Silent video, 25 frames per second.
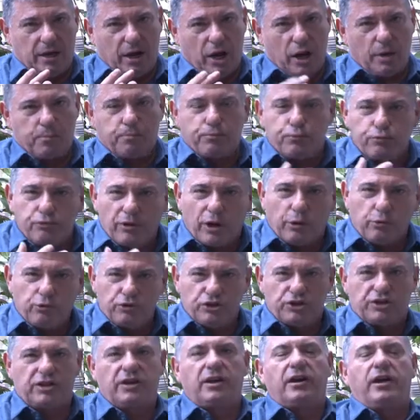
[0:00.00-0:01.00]

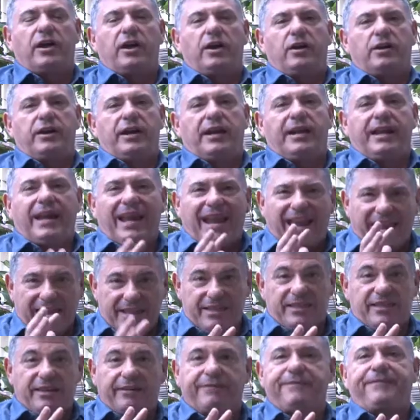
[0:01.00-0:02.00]
approach to learning
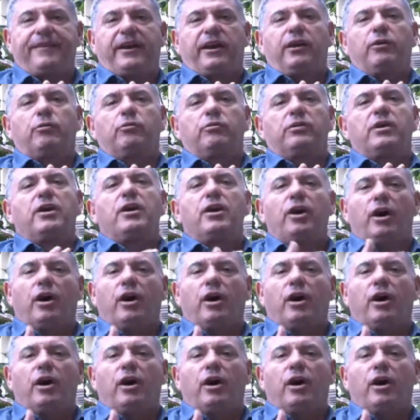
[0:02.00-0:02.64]
in the field,